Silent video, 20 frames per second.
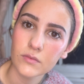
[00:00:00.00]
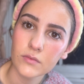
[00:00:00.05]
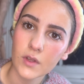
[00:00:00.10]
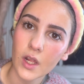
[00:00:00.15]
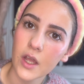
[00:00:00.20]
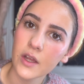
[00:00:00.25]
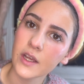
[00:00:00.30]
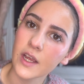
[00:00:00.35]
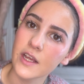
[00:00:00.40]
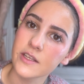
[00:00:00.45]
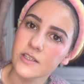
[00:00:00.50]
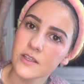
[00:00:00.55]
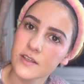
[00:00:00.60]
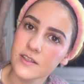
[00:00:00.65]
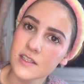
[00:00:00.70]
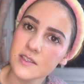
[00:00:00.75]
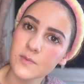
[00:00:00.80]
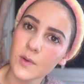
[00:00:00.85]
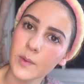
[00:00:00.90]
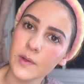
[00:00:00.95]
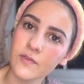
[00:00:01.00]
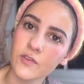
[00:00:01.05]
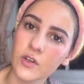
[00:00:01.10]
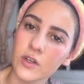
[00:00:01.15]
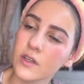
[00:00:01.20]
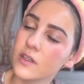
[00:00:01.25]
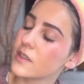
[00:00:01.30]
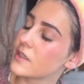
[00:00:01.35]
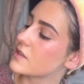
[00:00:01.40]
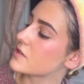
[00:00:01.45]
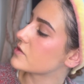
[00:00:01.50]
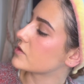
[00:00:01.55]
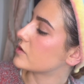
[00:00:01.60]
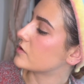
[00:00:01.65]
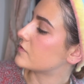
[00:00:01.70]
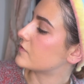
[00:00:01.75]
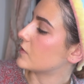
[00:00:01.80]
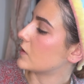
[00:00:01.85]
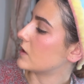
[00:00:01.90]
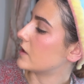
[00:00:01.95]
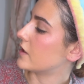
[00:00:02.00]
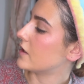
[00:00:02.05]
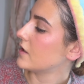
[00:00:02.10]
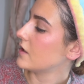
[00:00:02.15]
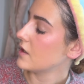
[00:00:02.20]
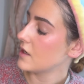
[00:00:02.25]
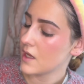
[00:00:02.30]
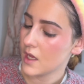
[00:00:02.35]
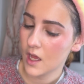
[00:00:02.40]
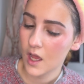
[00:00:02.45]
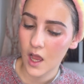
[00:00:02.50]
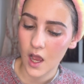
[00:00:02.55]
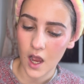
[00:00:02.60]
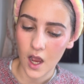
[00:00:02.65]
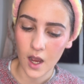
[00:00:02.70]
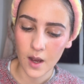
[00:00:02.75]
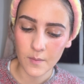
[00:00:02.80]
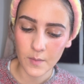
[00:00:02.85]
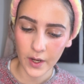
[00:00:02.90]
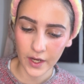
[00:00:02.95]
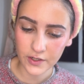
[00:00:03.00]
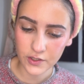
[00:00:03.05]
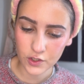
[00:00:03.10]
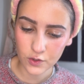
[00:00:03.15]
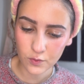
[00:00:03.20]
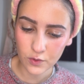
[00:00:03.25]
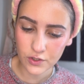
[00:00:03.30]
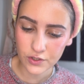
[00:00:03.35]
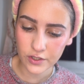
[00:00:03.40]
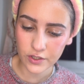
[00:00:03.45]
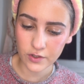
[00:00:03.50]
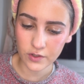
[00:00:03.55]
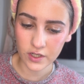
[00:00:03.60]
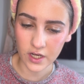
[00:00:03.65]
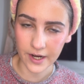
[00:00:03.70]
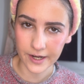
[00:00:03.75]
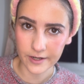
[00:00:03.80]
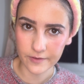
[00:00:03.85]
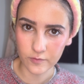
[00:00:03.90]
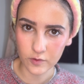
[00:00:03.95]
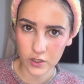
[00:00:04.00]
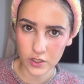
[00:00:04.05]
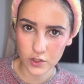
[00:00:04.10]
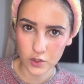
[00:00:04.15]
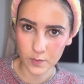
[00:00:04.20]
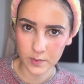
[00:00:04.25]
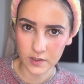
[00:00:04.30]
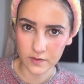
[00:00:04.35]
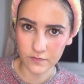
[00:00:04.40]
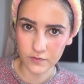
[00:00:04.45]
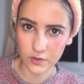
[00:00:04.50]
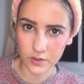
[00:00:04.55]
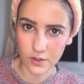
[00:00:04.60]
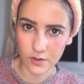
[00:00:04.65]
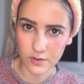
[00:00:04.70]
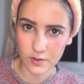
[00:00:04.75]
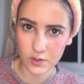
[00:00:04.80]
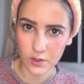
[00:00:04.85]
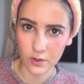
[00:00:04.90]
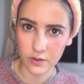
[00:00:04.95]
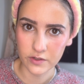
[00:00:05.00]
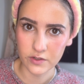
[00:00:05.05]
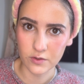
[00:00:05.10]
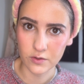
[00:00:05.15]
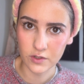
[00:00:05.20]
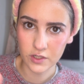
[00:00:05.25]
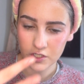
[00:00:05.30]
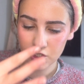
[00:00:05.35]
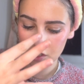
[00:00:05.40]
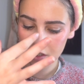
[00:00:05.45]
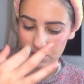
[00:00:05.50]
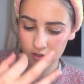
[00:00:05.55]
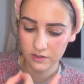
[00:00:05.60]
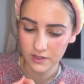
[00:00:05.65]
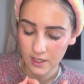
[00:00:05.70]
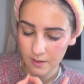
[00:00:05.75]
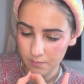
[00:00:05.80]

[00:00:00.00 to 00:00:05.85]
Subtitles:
Okay, so this is what we've got so far. I do also kind of want to do a bit of nose contour because she's got that